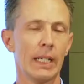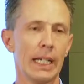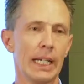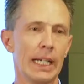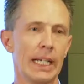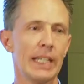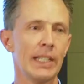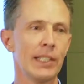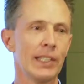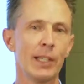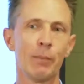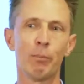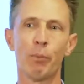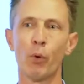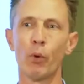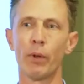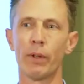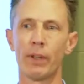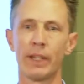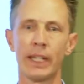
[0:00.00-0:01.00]
here's an
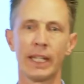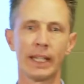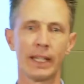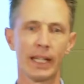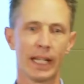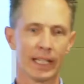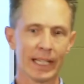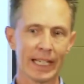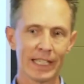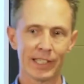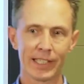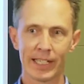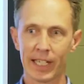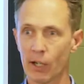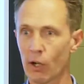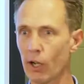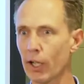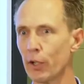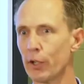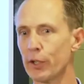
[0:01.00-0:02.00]
important thing, a lesson
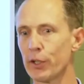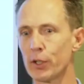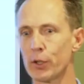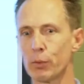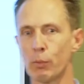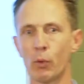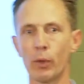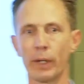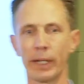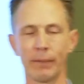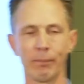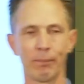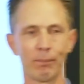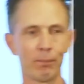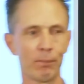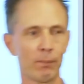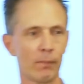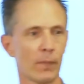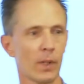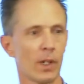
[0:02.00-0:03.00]
that I learnt this morning,
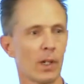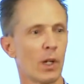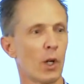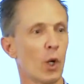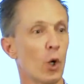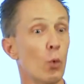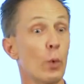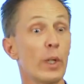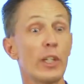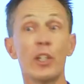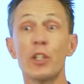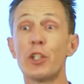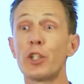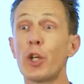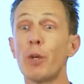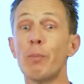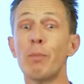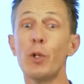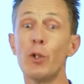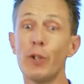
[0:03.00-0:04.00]
which is
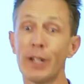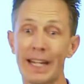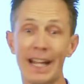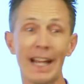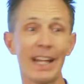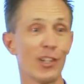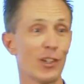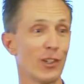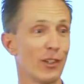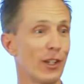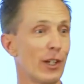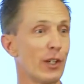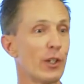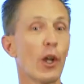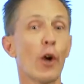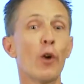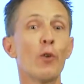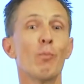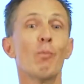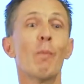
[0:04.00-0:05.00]
communication.
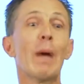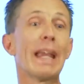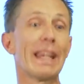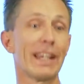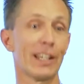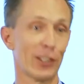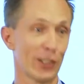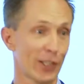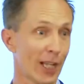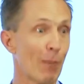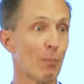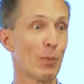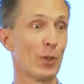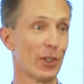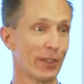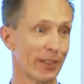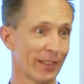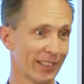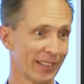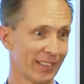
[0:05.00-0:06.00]
Don't make
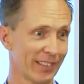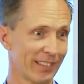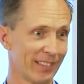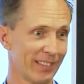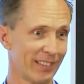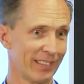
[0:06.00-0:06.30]
assumptions.